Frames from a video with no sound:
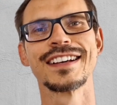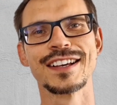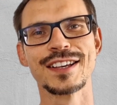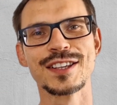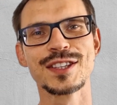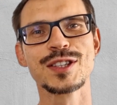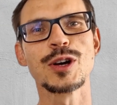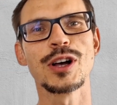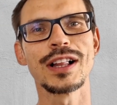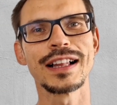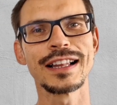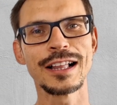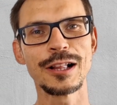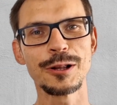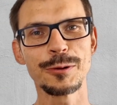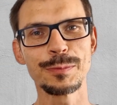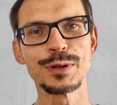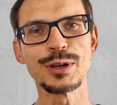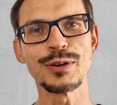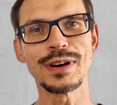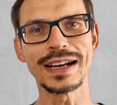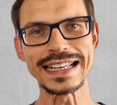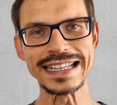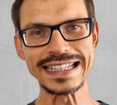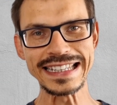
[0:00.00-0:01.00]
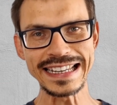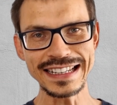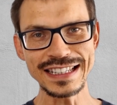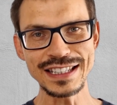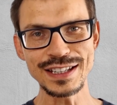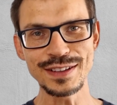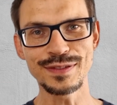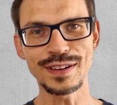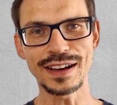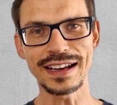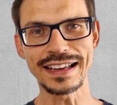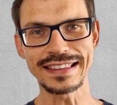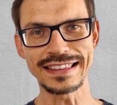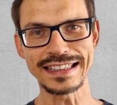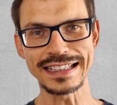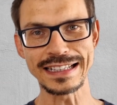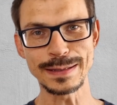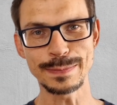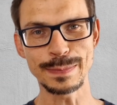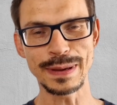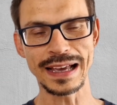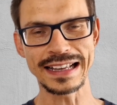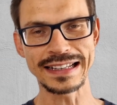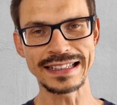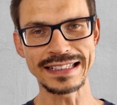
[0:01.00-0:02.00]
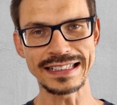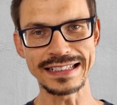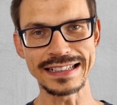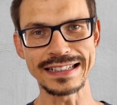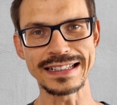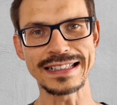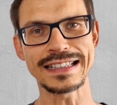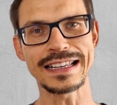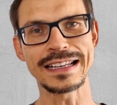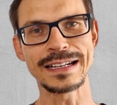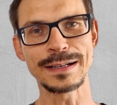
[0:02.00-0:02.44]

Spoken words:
So I'll help you identify these patterns